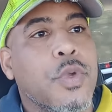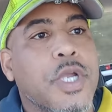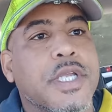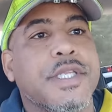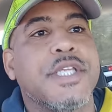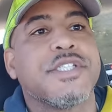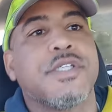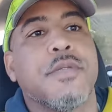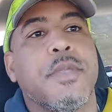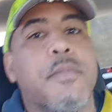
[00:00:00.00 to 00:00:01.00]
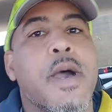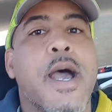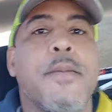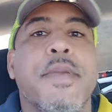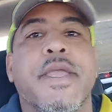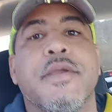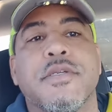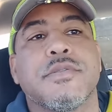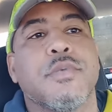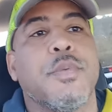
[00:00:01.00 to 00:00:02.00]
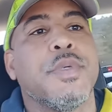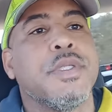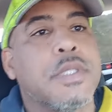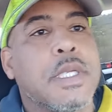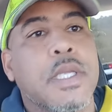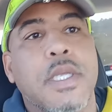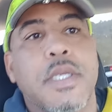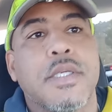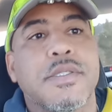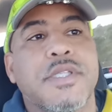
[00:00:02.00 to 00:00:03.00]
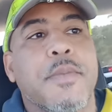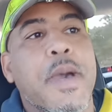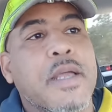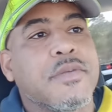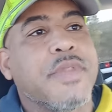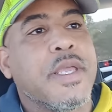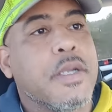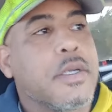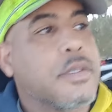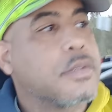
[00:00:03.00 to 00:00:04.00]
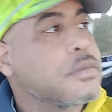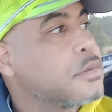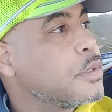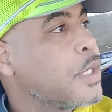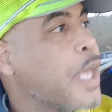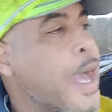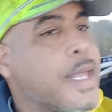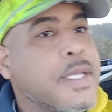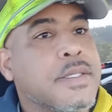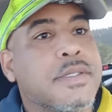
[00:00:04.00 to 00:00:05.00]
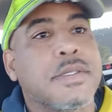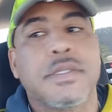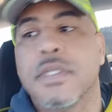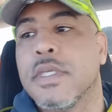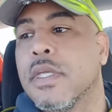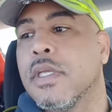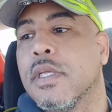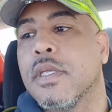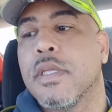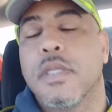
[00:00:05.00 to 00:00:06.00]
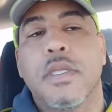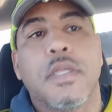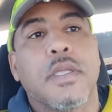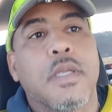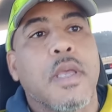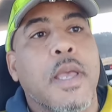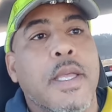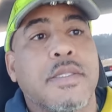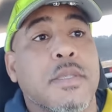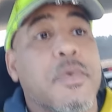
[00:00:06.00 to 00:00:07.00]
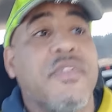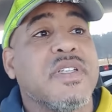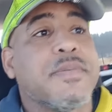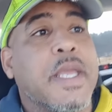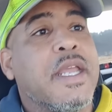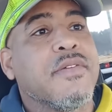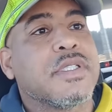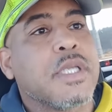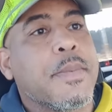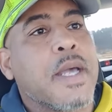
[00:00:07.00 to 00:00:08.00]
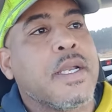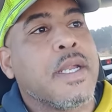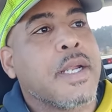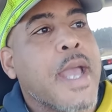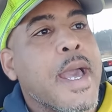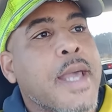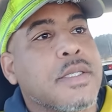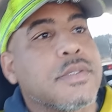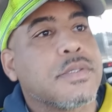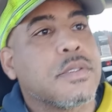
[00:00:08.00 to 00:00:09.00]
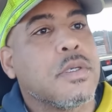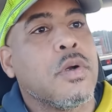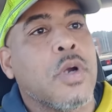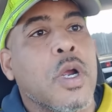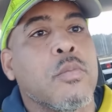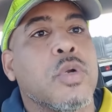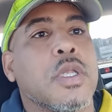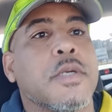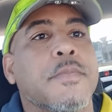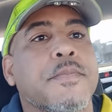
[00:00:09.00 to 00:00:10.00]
we are conditioned to be by our parents when we step out of their guidance. And some of us may never step out of their guidance or umbrella.